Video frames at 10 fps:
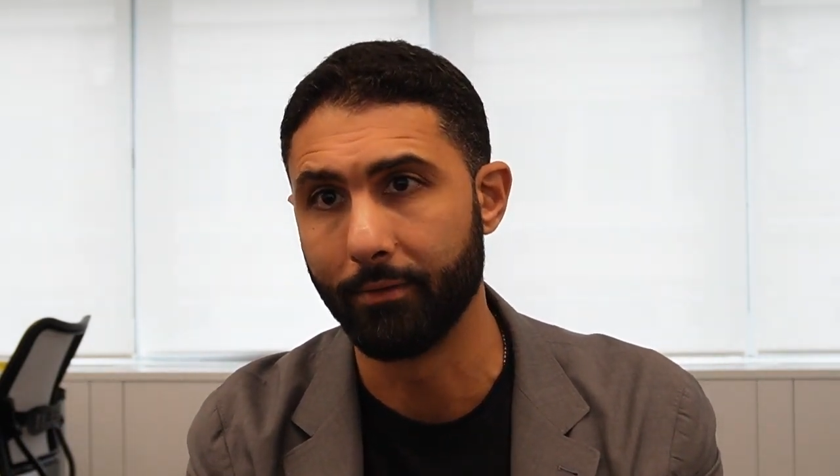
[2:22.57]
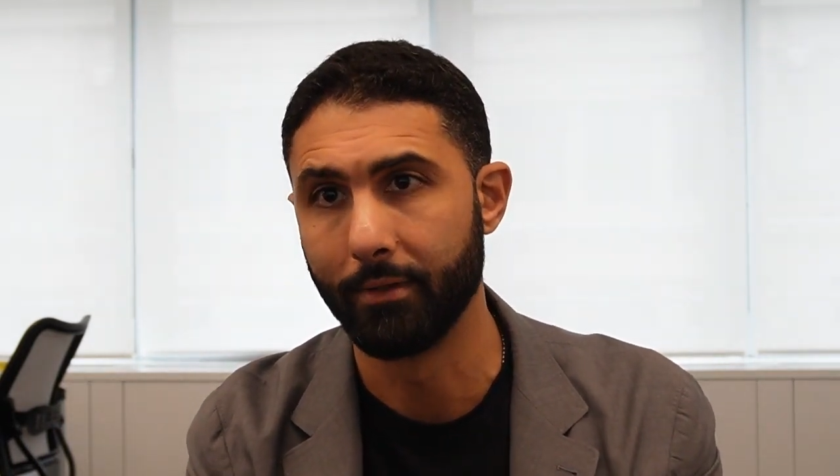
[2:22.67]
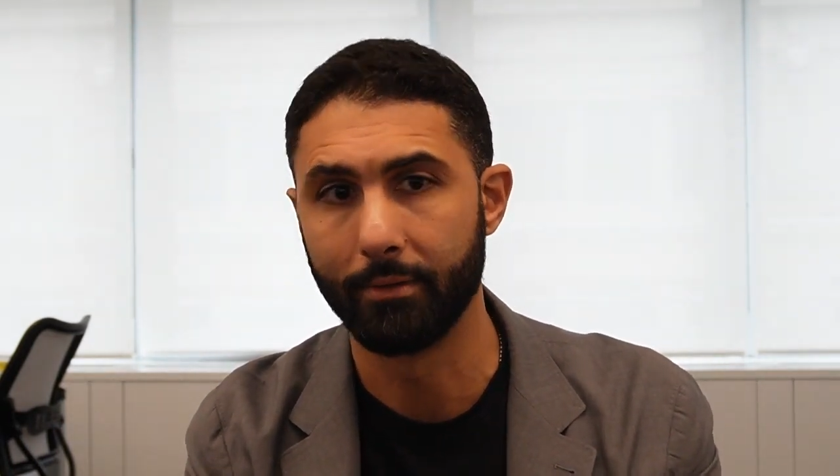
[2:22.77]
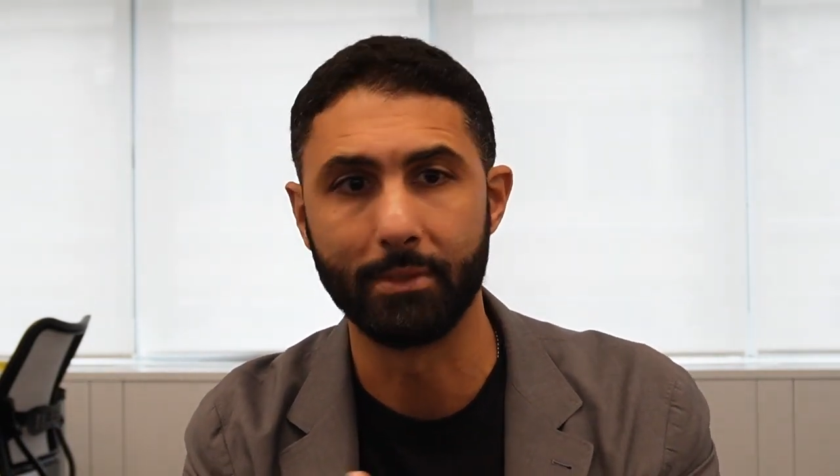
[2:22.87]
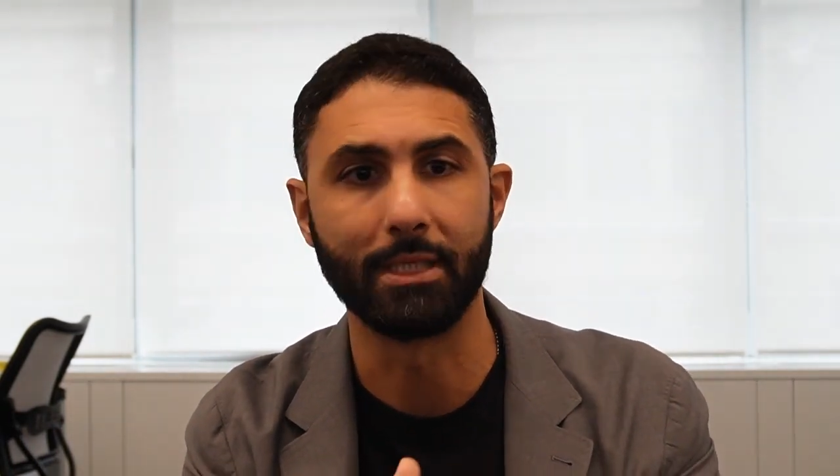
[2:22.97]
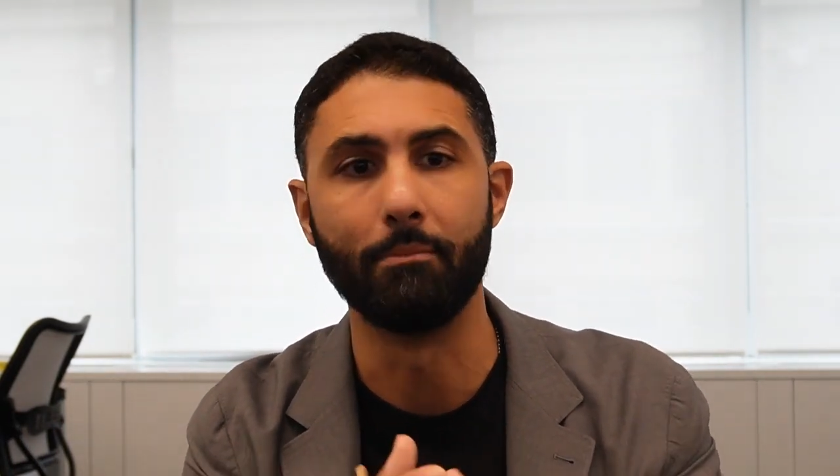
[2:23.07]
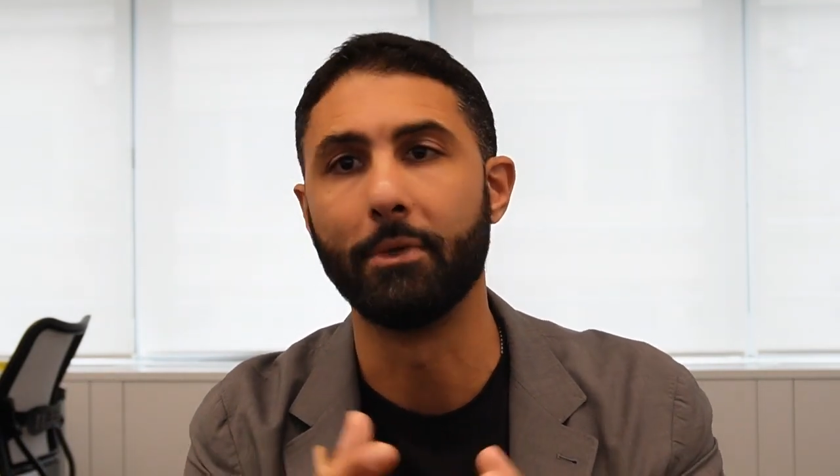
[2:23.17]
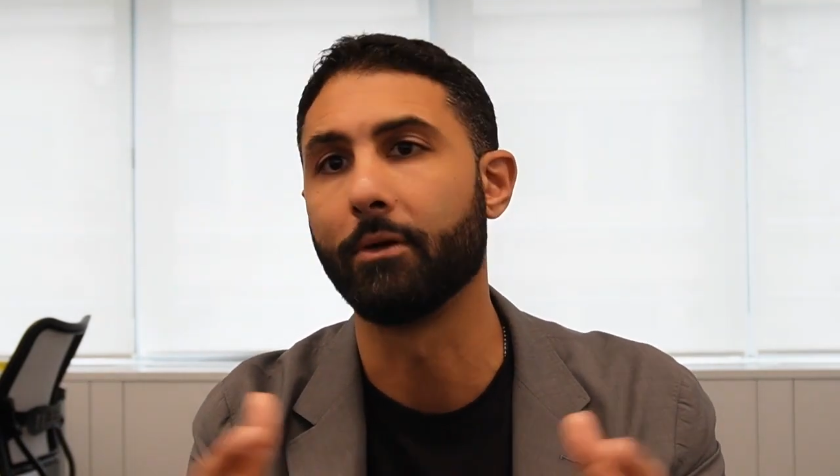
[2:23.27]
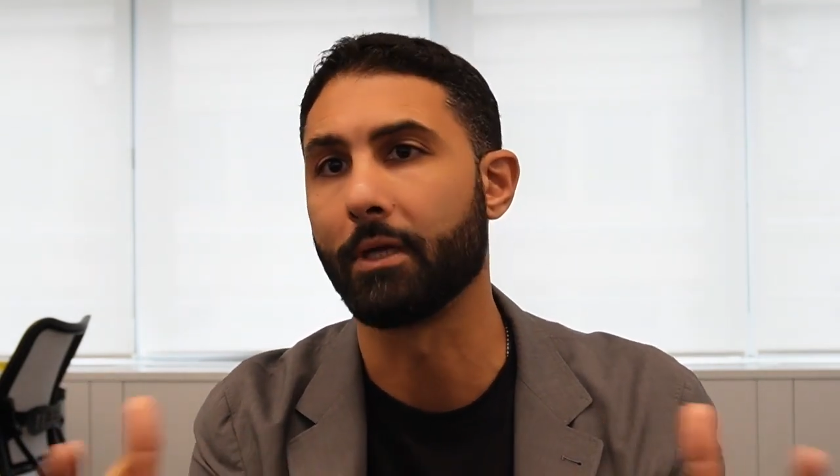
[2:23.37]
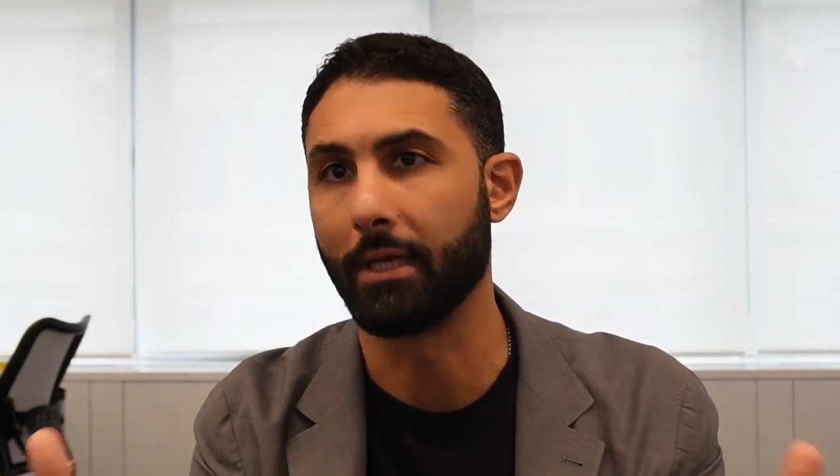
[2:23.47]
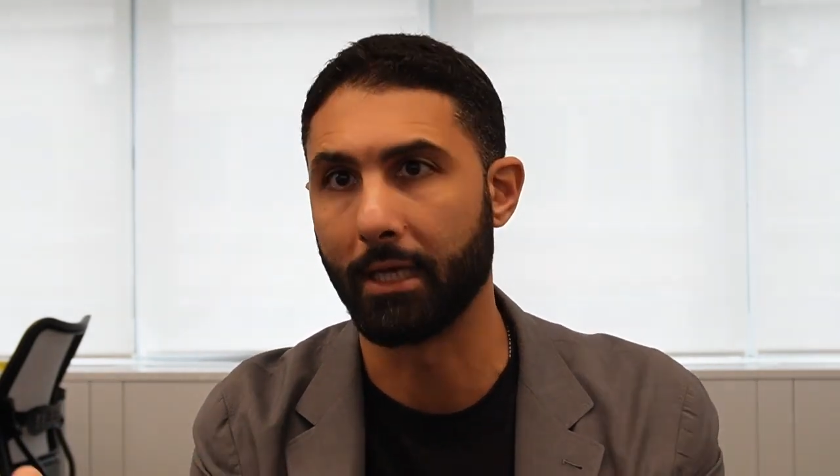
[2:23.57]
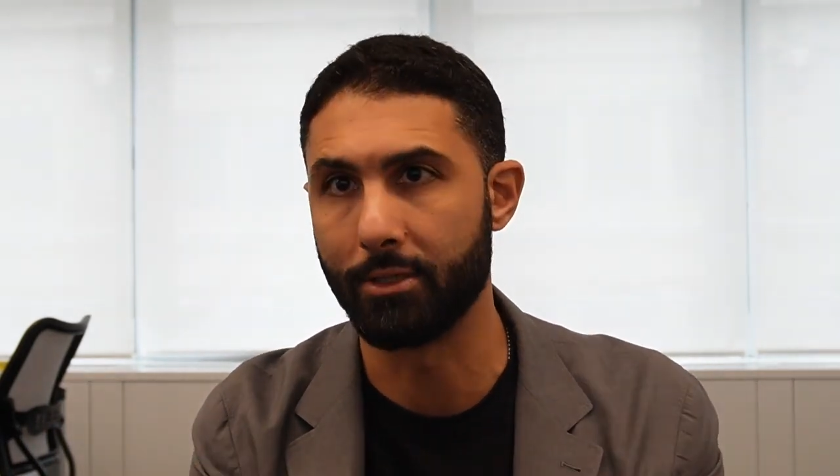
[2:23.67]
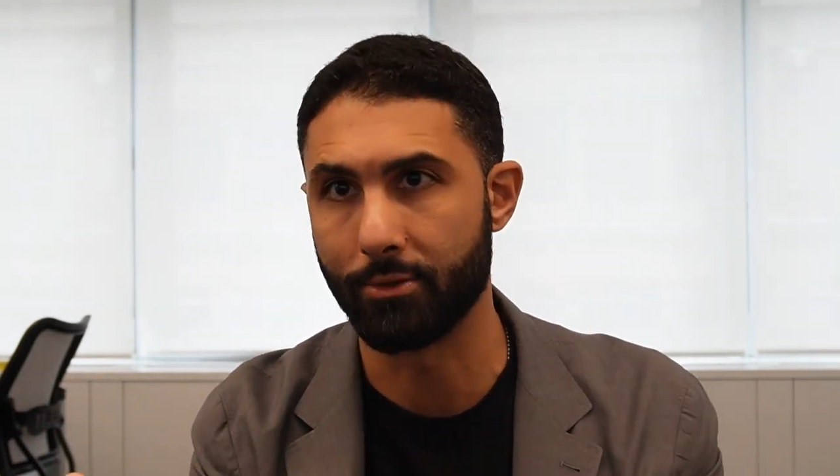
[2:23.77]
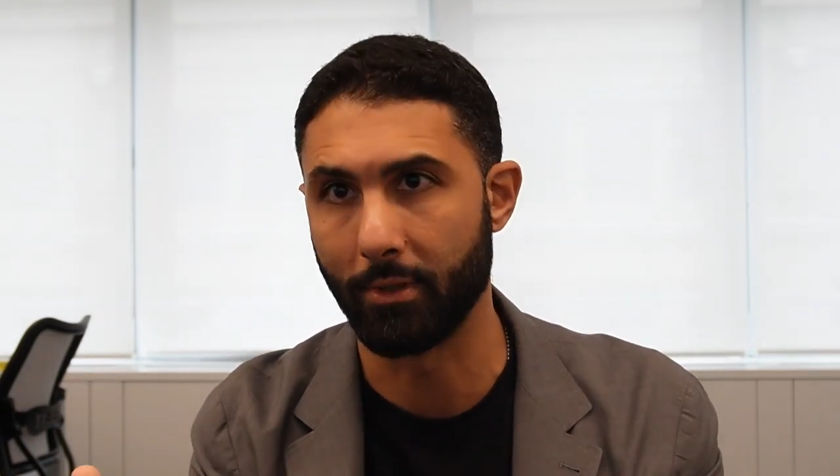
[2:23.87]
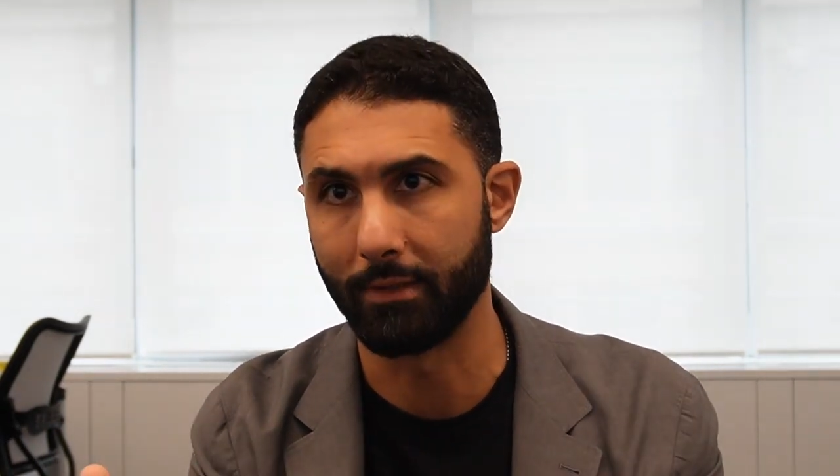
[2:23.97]
It was 1 million
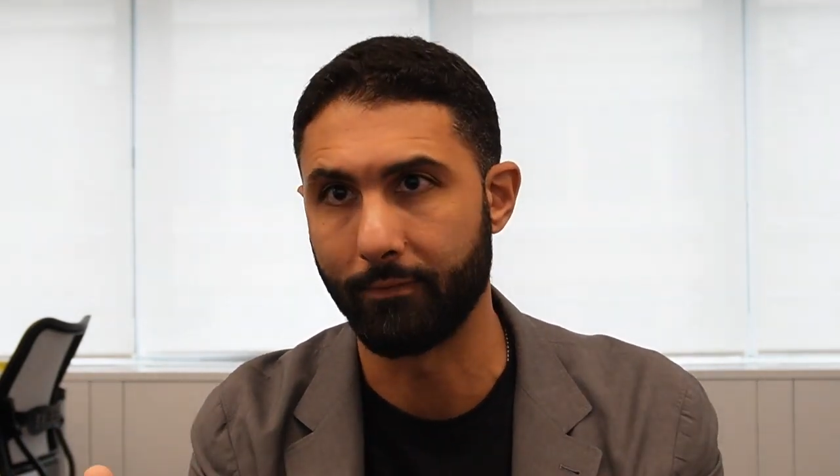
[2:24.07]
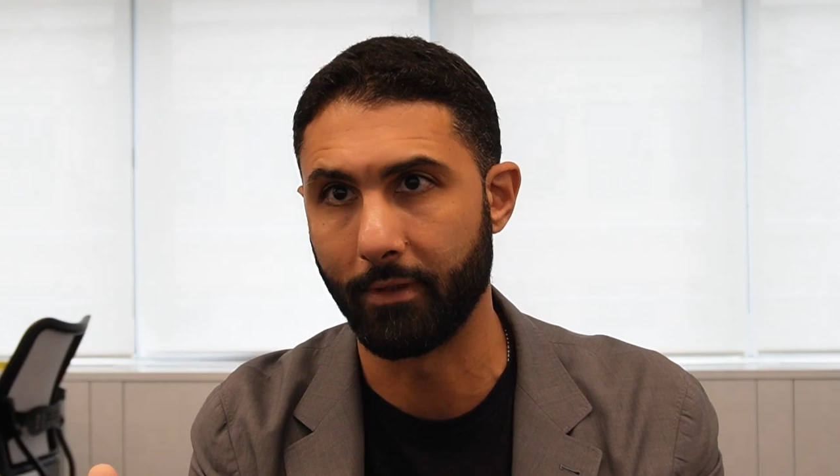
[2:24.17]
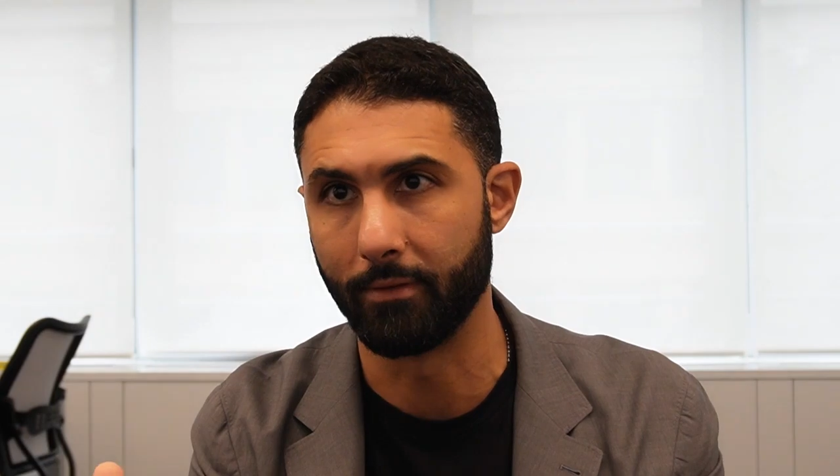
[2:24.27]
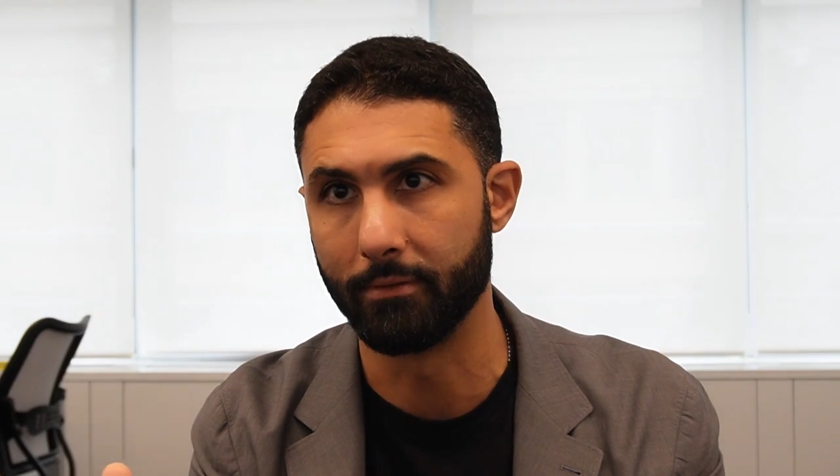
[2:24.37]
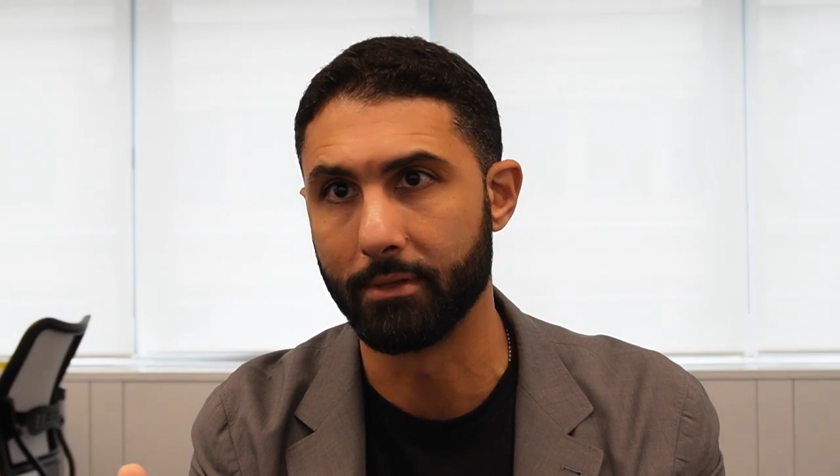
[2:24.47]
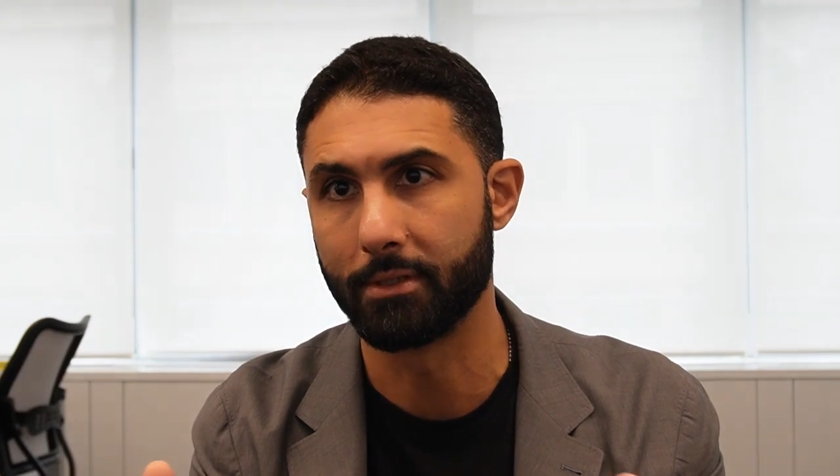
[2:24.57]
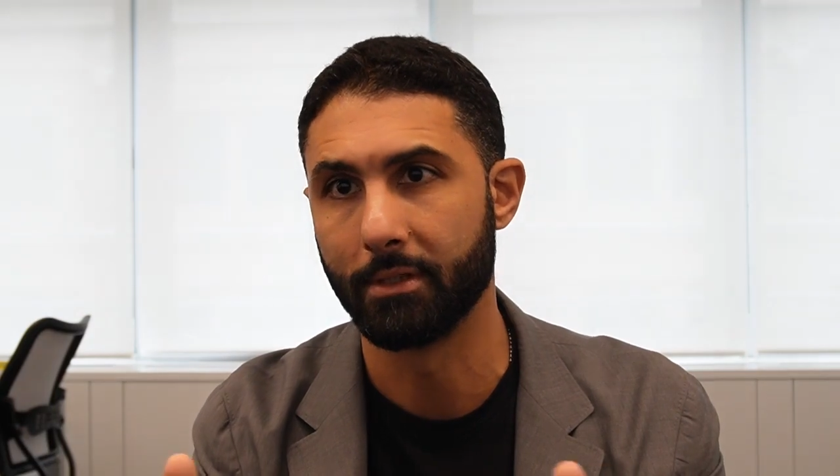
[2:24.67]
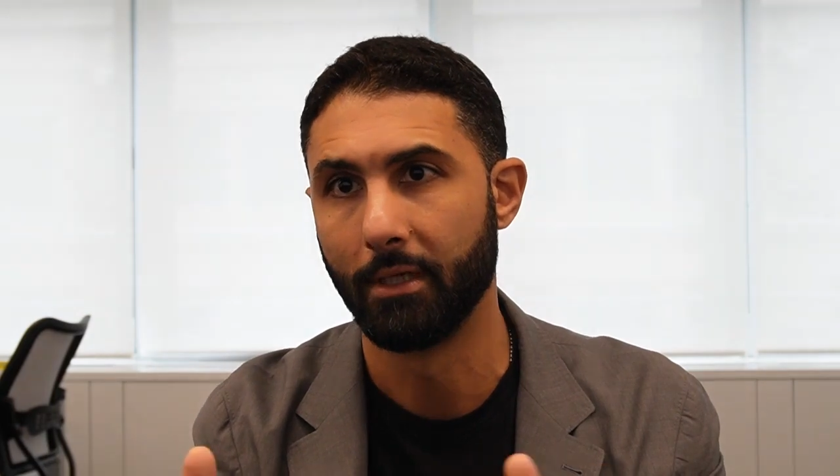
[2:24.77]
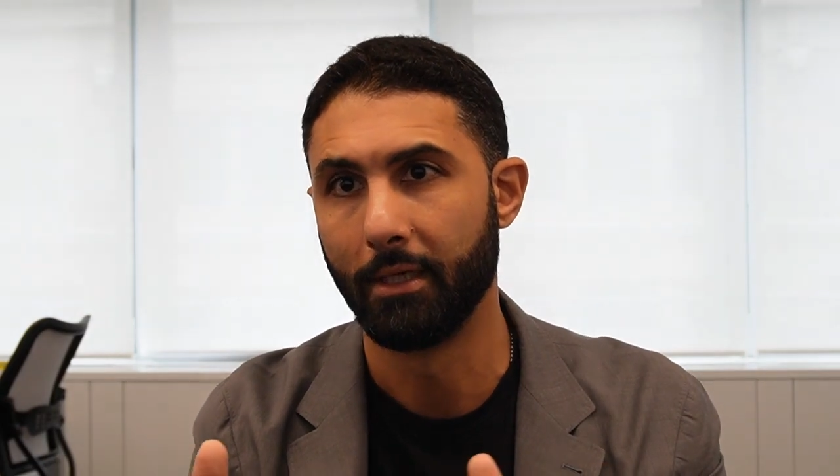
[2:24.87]
Android phones